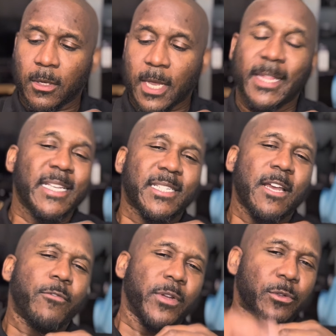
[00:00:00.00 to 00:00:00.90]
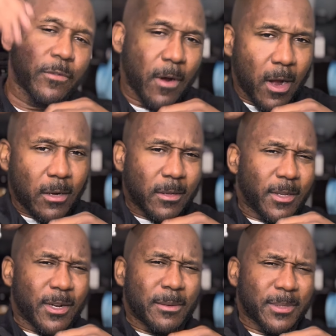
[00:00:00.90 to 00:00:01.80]
and then stuff went too far.
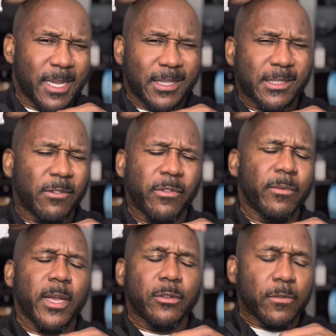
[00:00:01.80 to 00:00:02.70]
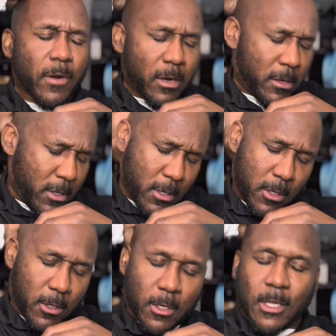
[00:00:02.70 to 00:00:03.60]
You know what I'm saying? Stuff went way too far.
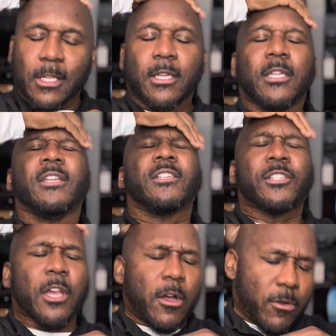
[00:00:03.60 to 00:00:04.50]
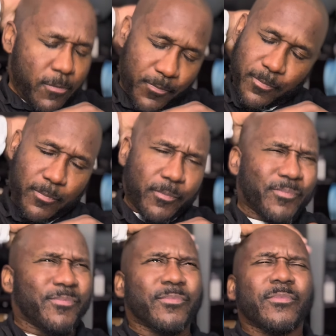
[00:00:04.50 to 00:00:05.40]
So,
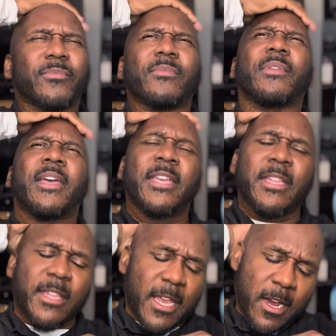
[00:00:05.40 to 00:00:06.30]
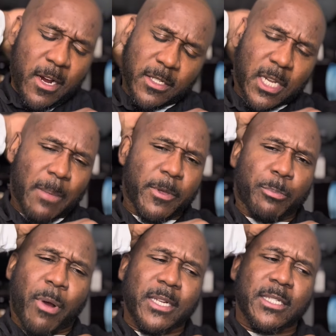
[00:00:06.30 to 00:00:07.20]
and then there's a couple other
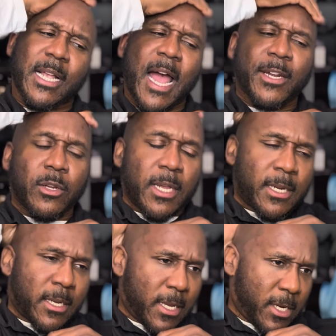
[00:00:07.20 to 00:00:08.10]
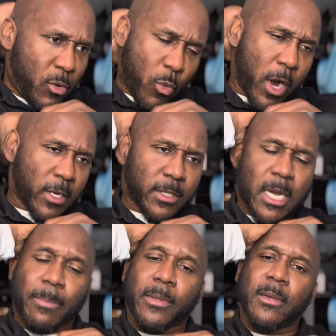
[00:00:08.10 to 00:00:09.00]
projects I got in the works, a
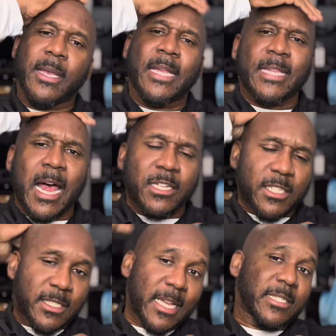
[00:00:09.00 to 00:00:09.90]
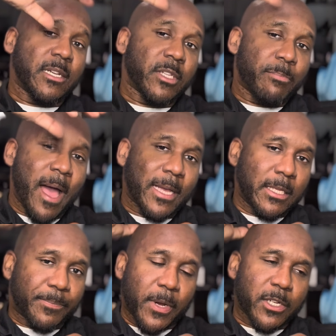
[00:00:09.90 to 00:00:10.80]
couple of anthologies that's still in the
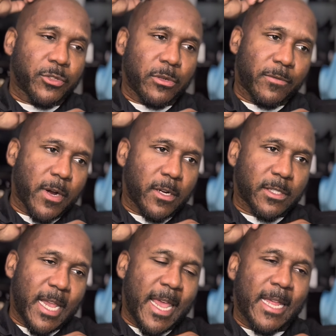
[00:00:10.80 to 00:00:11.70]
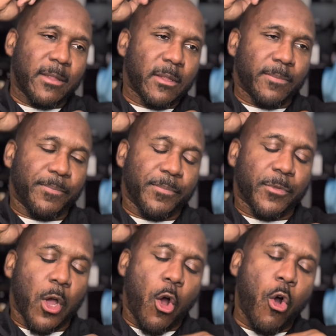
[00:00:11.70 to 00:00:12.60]
Apocalypse Thirst universe. And
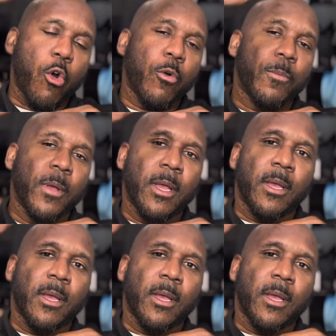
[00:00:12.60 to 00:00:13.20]
the whole